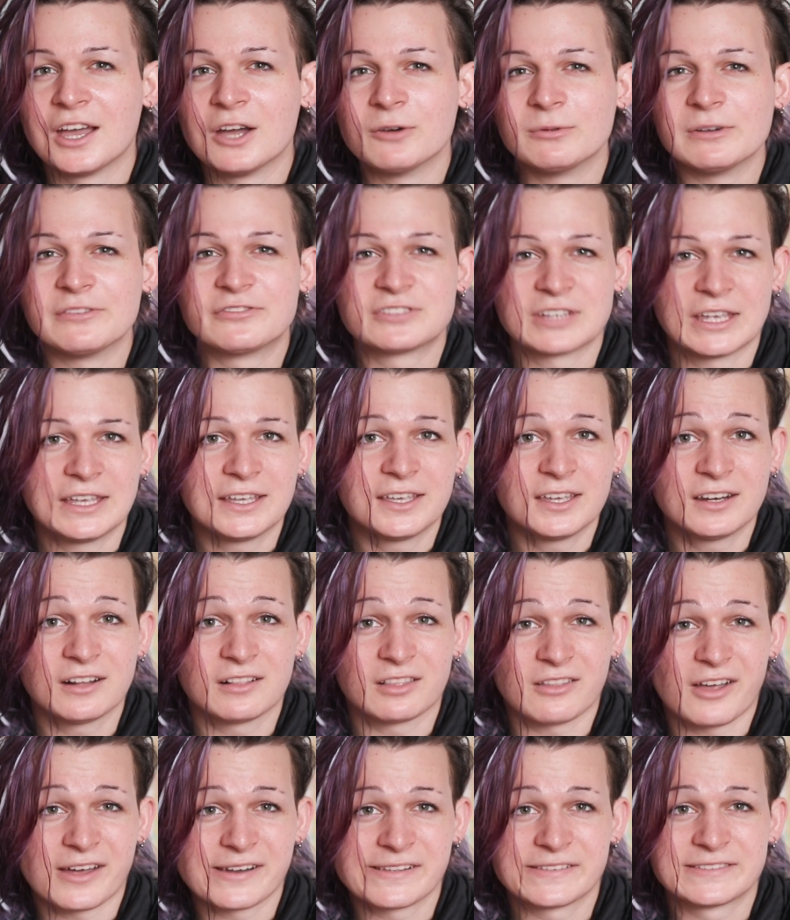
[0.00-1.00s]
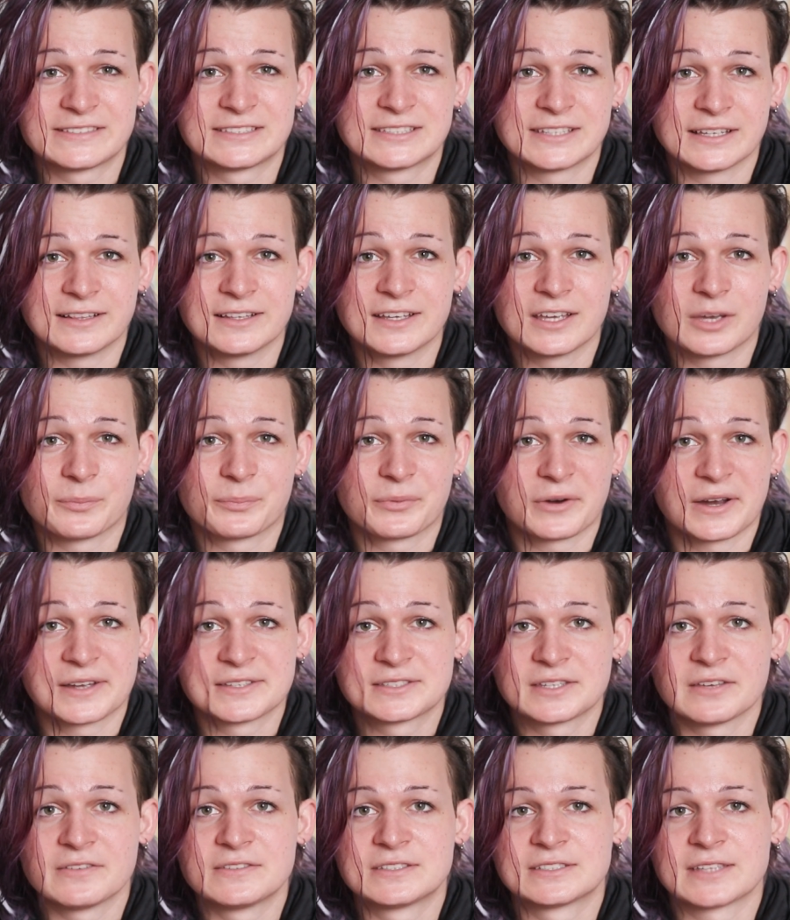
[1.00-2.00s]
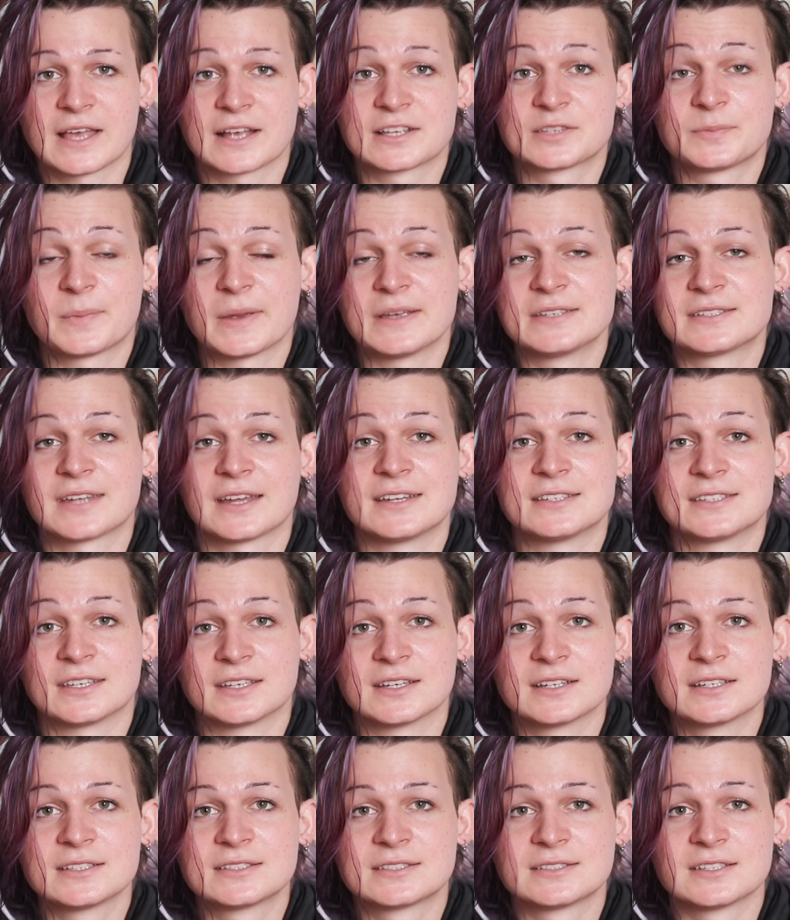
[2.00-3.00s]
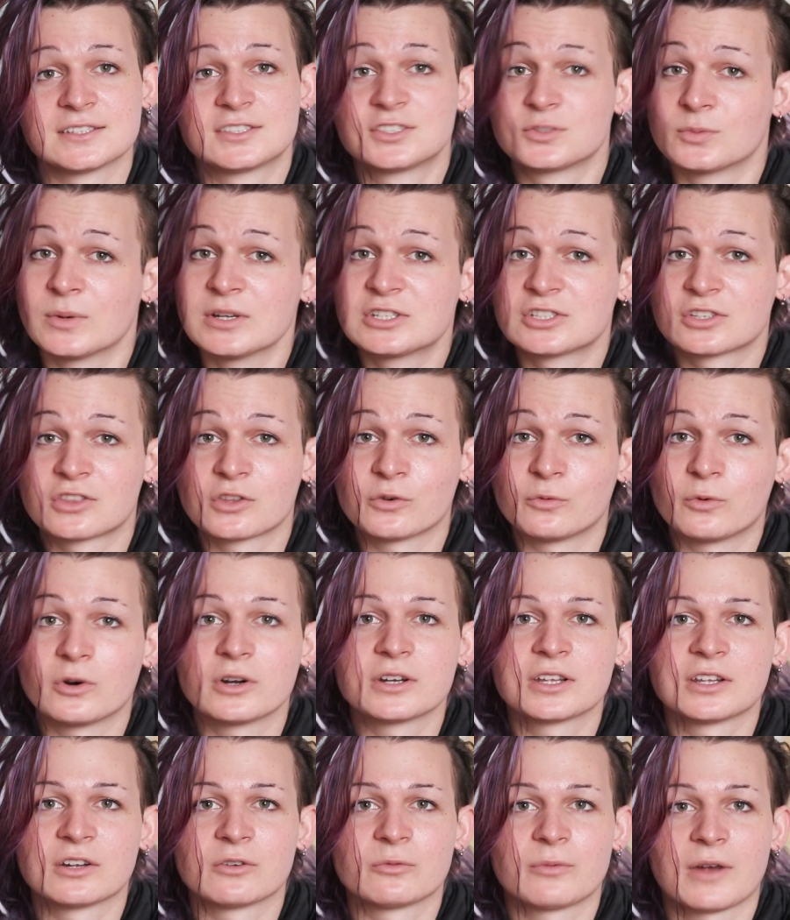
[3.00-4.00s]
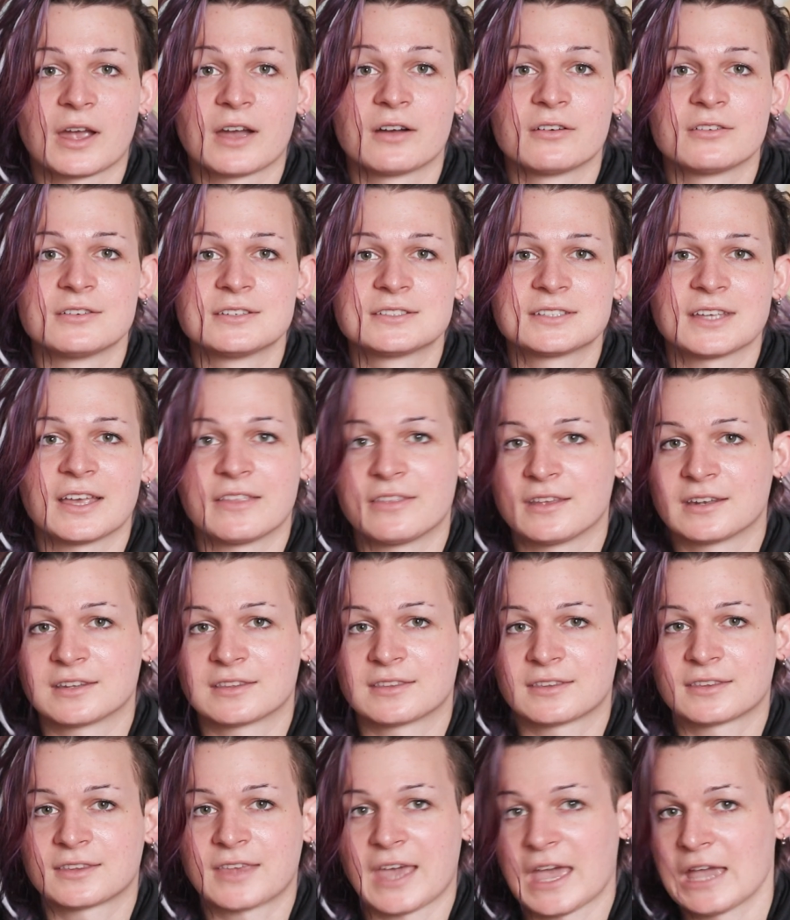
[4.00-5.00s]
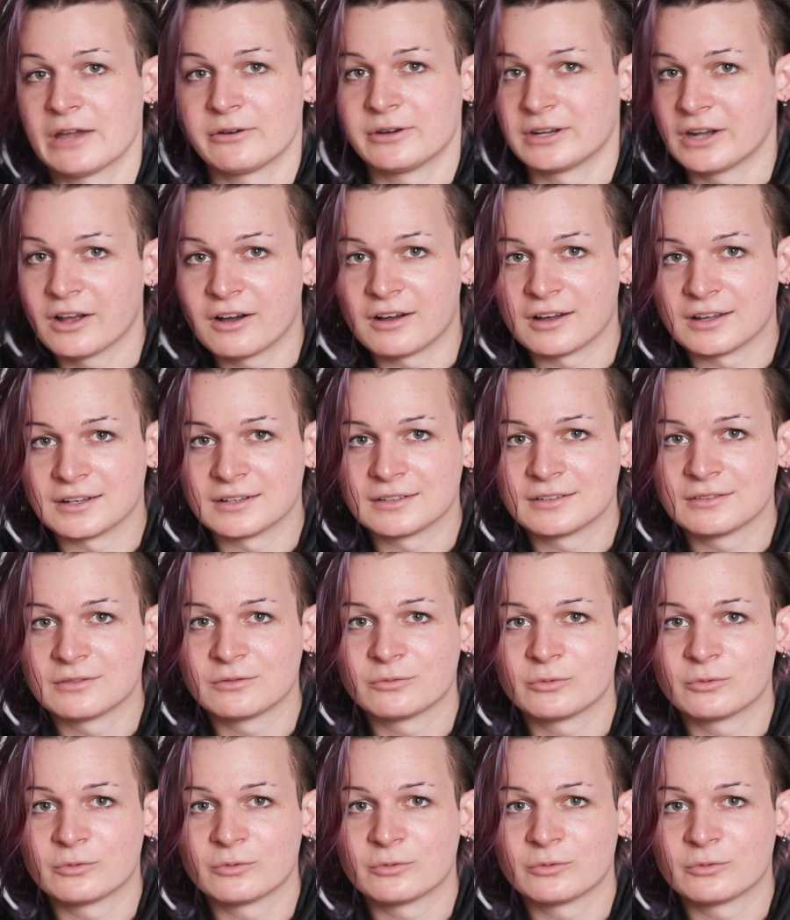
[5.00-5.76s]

we've taken a lot of silly, oppressive, sex-based ideas, switched the wording around, and then carried on,